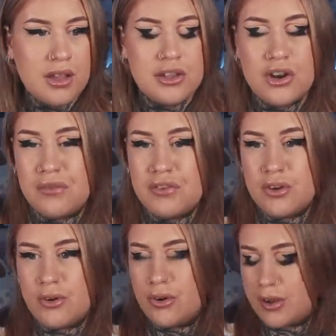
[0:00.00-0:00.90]
You know, if
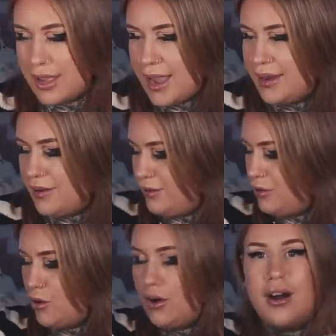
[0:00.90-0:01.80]
you're getting
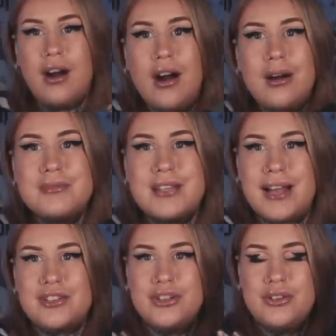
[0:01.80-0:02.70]
your arm
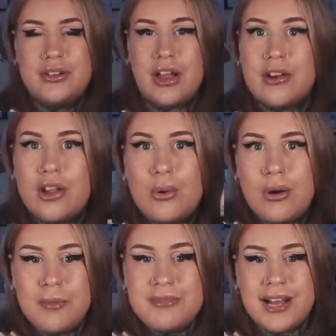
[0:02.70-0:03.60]
tattooed, like lower
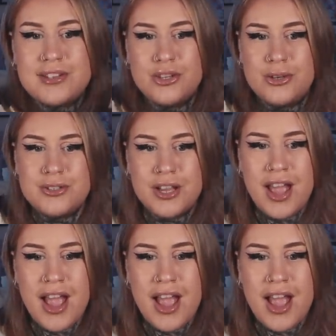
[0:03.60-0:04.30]
arm tattooed,